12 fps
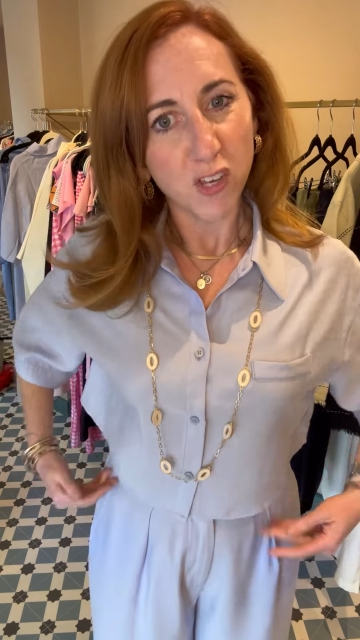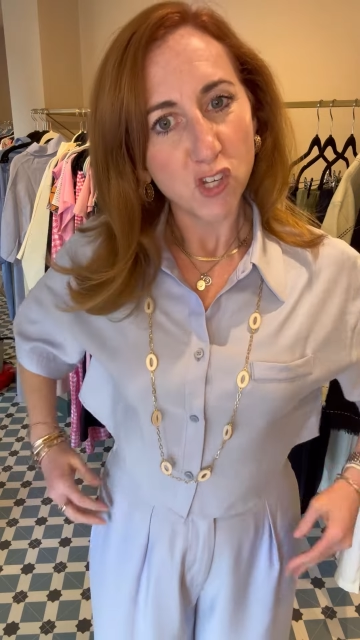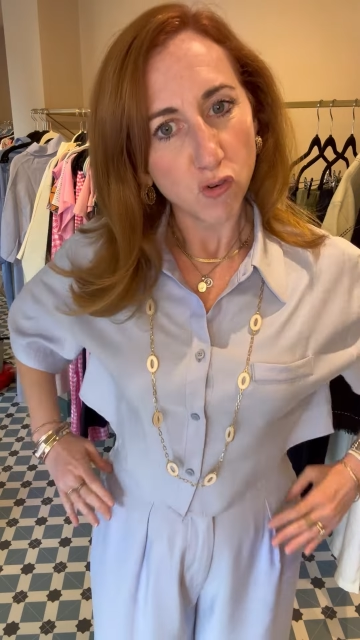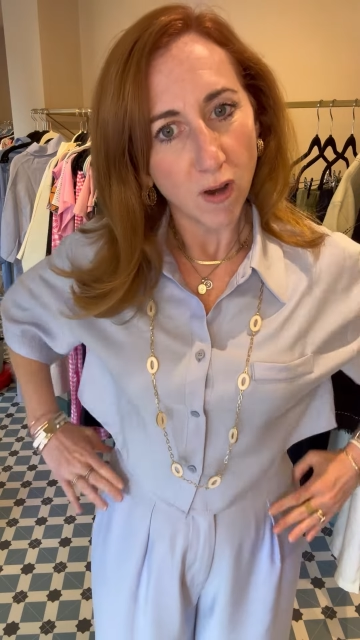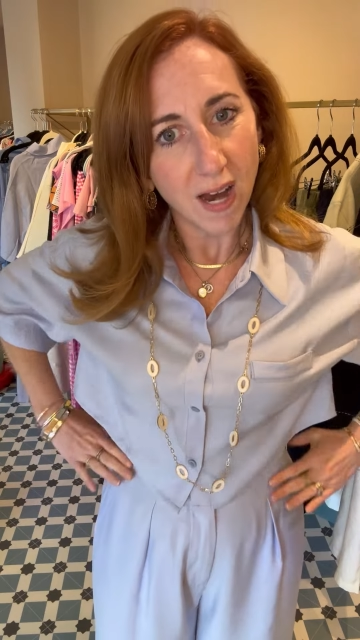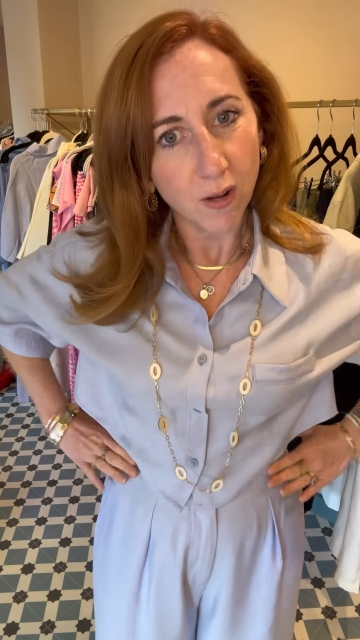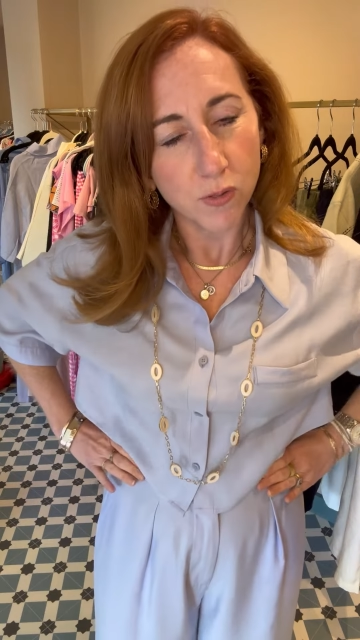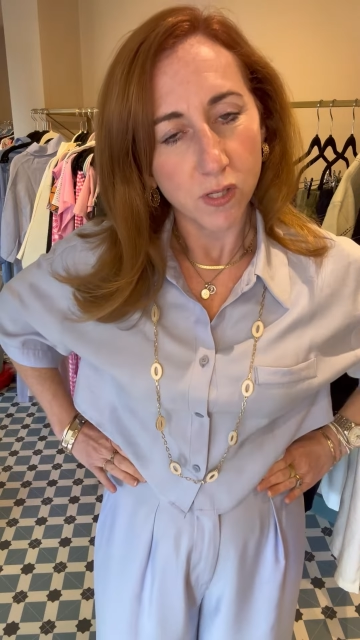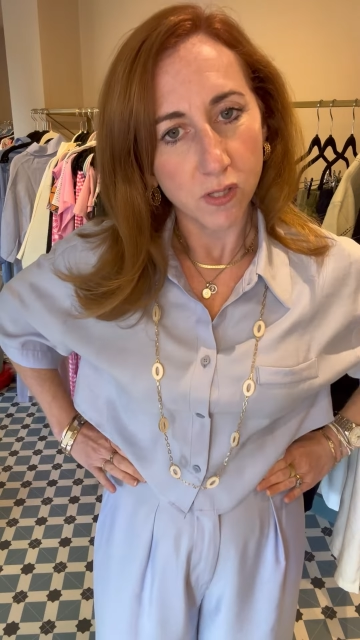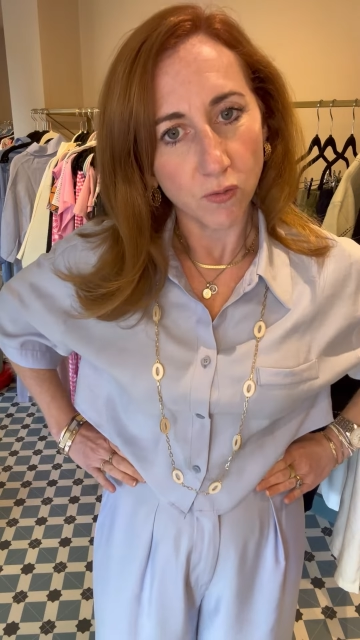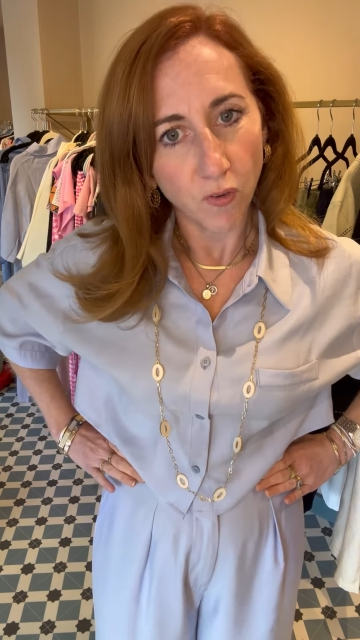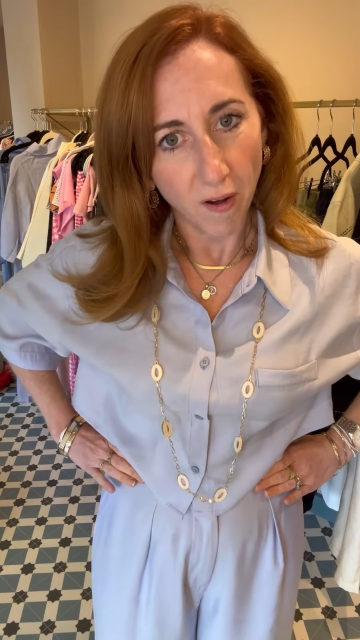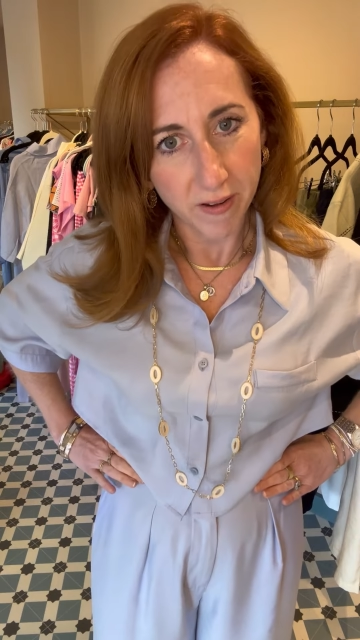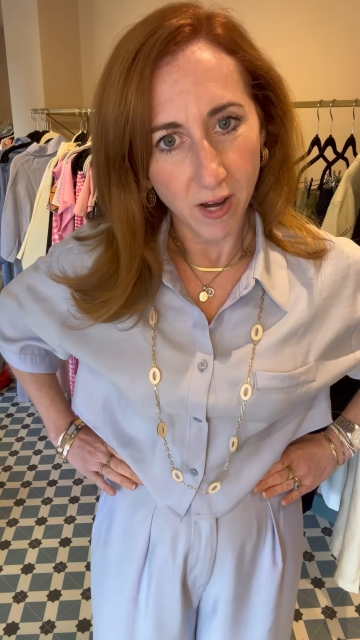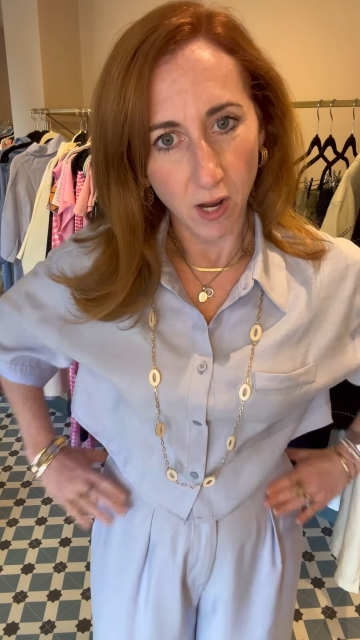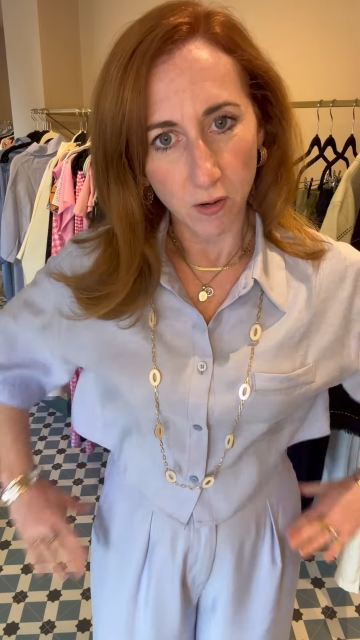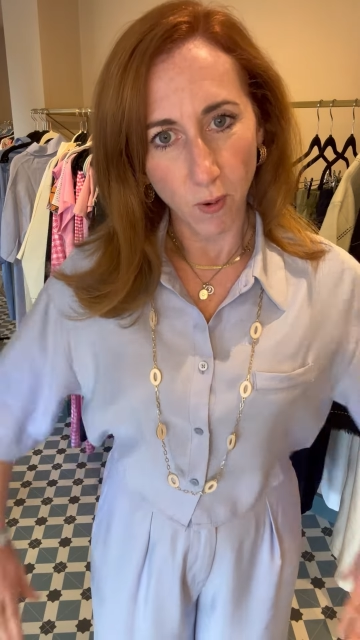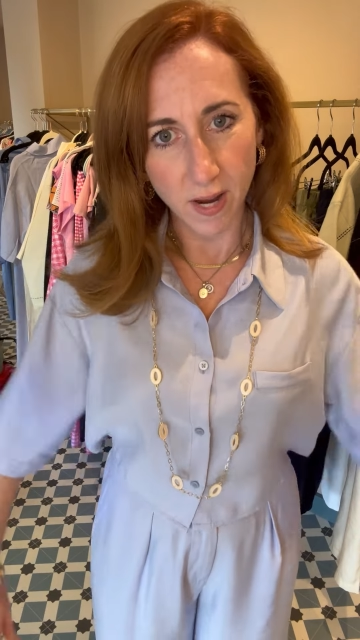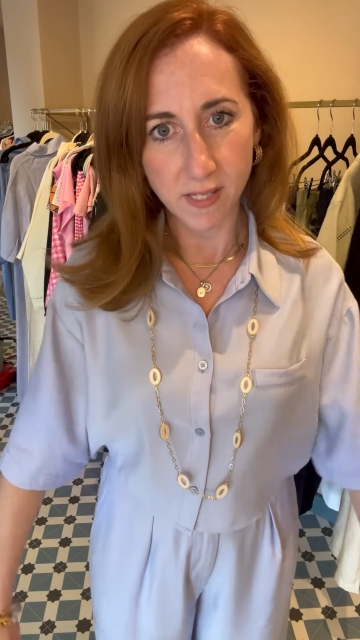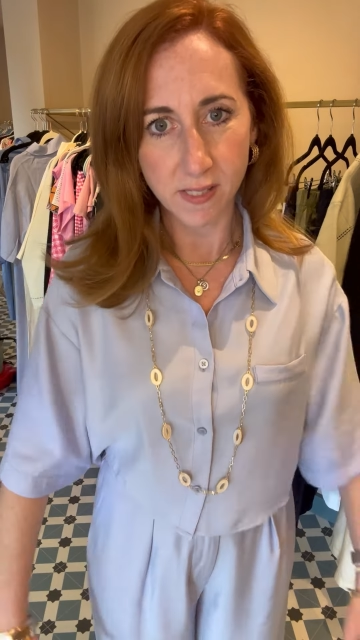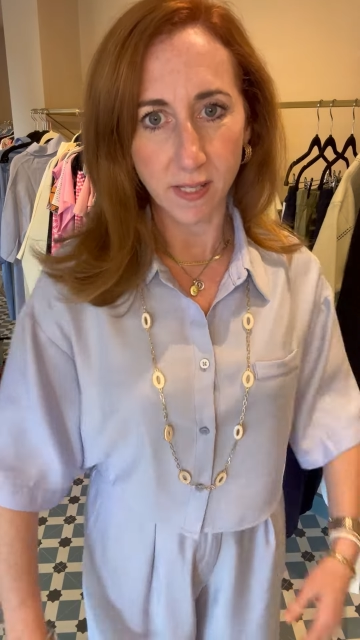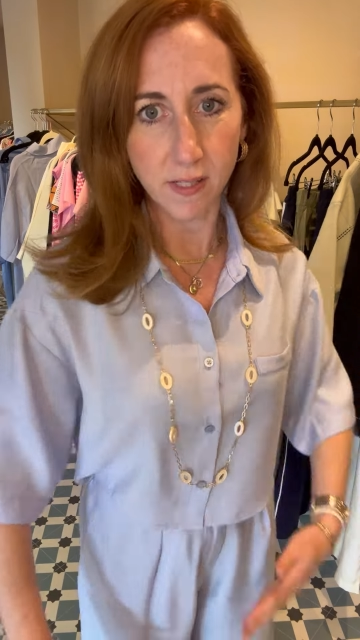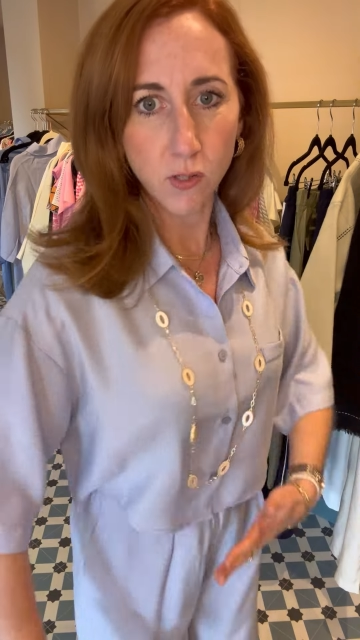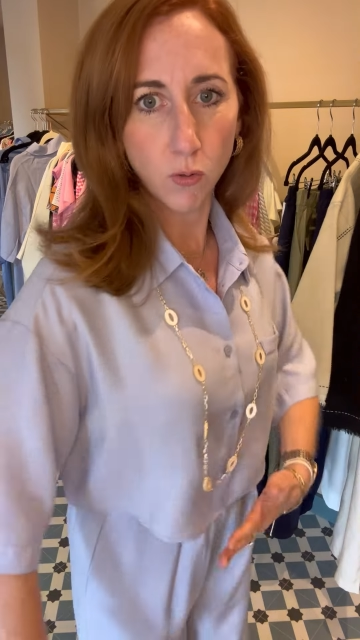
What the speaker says: the trousers are very high waisted,